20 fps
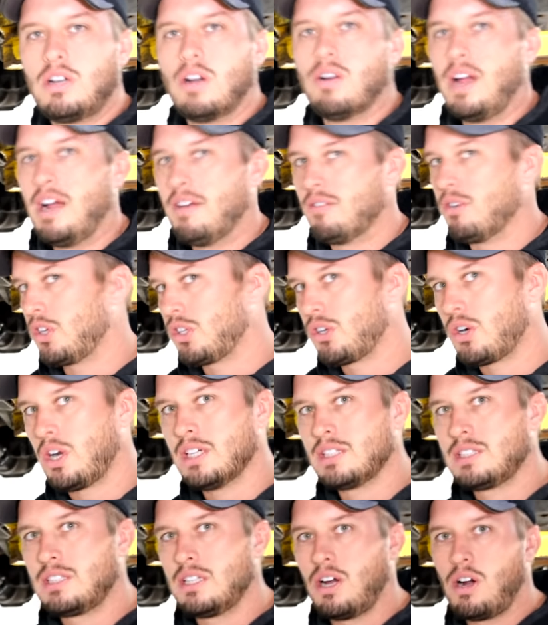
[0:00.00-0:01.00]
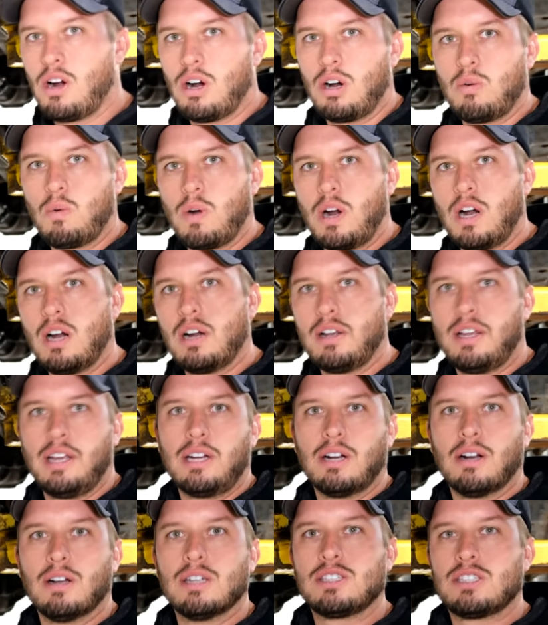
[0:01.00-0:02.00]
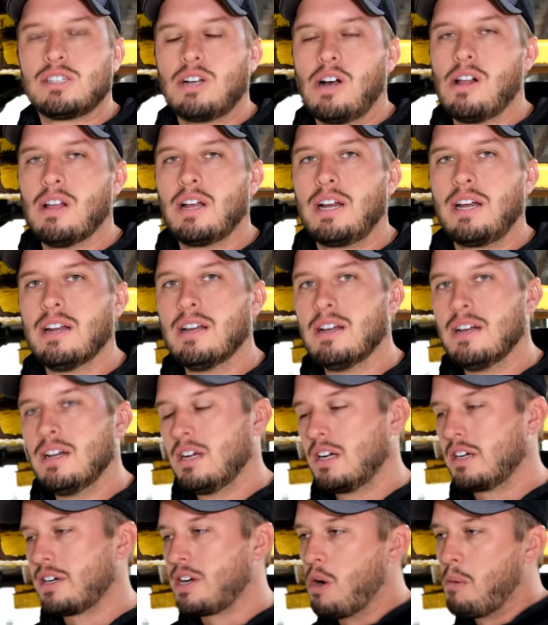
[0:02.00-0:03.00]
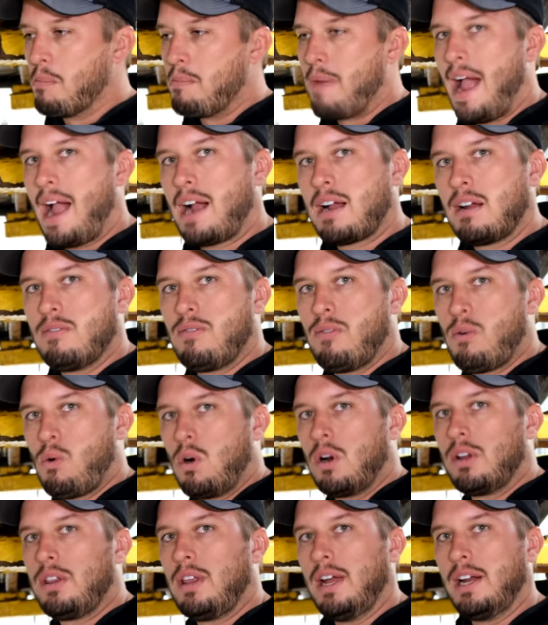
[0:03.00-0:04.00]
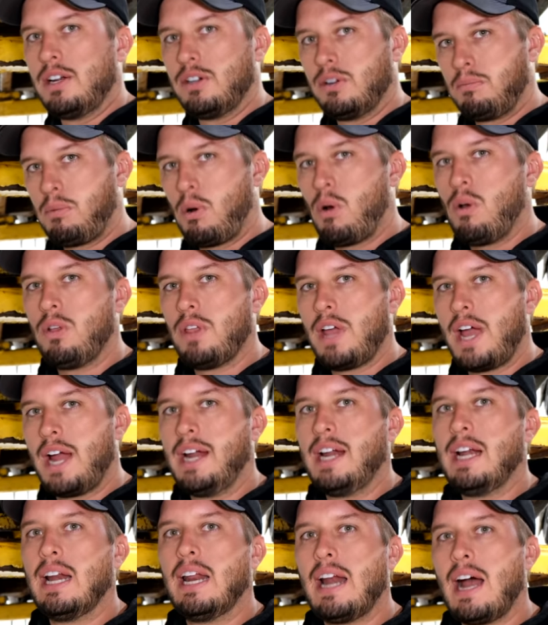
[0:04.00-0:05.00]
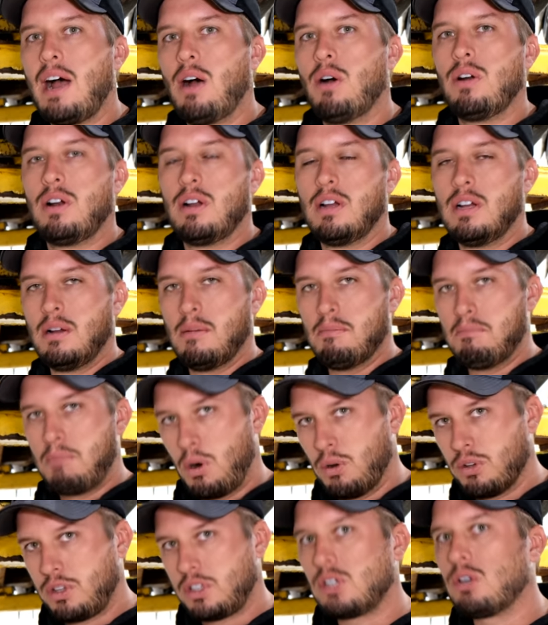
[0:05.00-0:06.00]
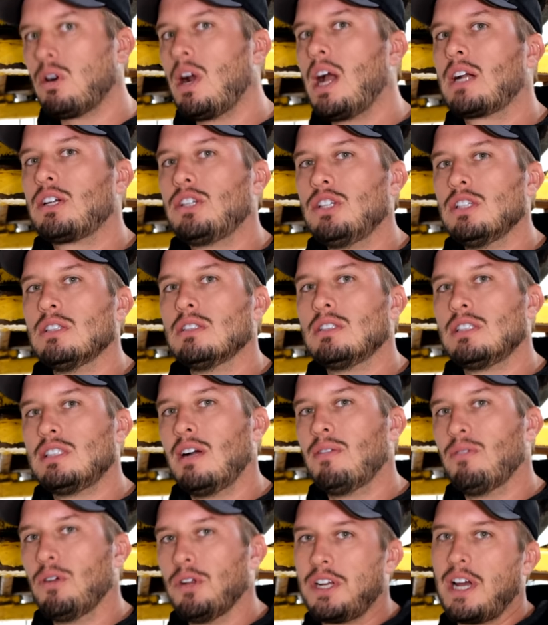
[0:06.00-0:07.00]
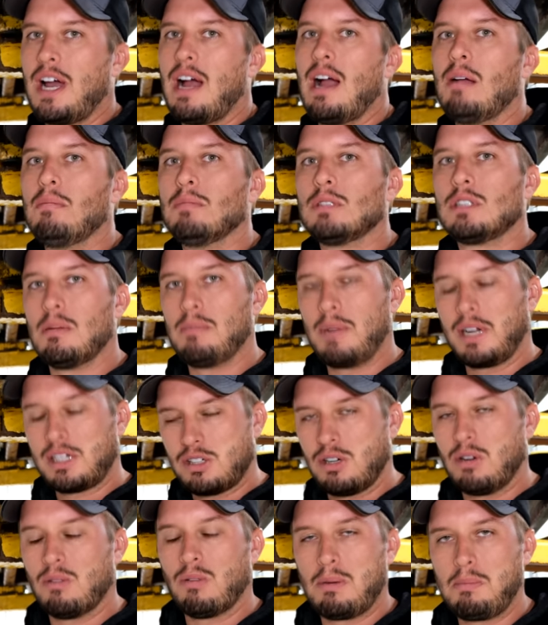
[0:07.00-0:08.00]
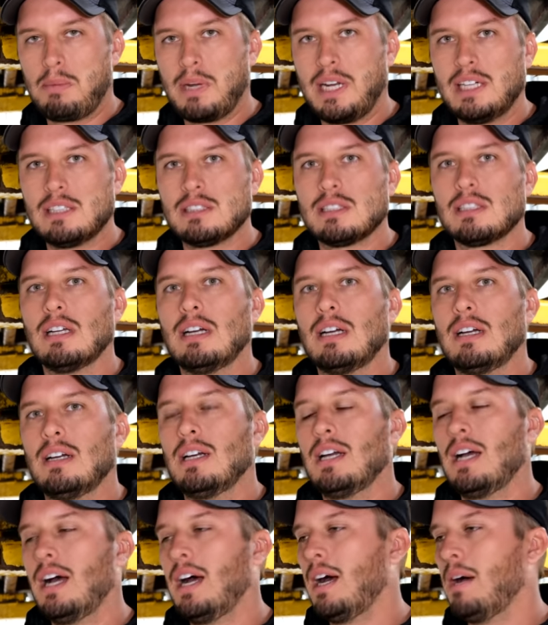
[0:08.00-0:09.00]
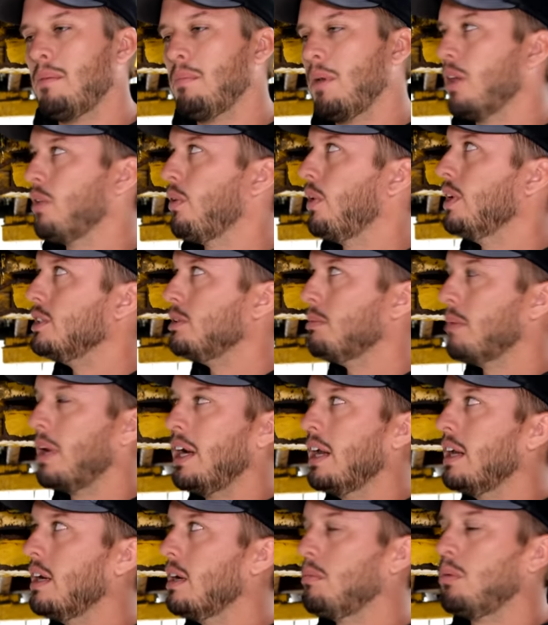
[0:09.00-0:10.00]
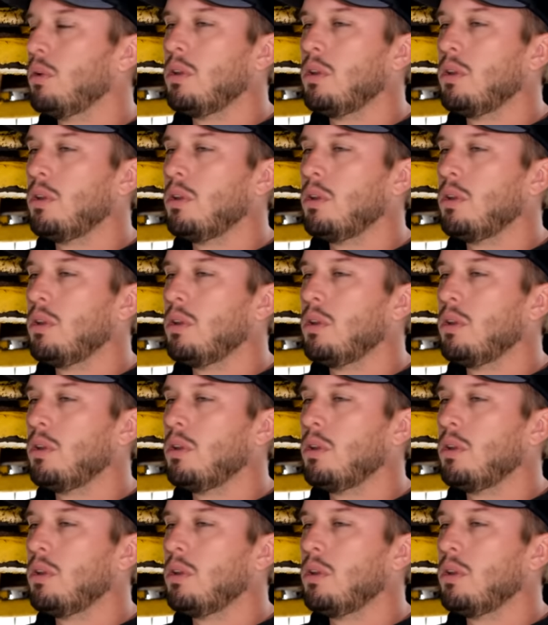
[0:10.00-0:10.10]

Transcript: don't ever trust the hardware that you're installing. Go back and forth and pull that in and out both directions several times to make sure it repeats. Um, otherwise, you might end up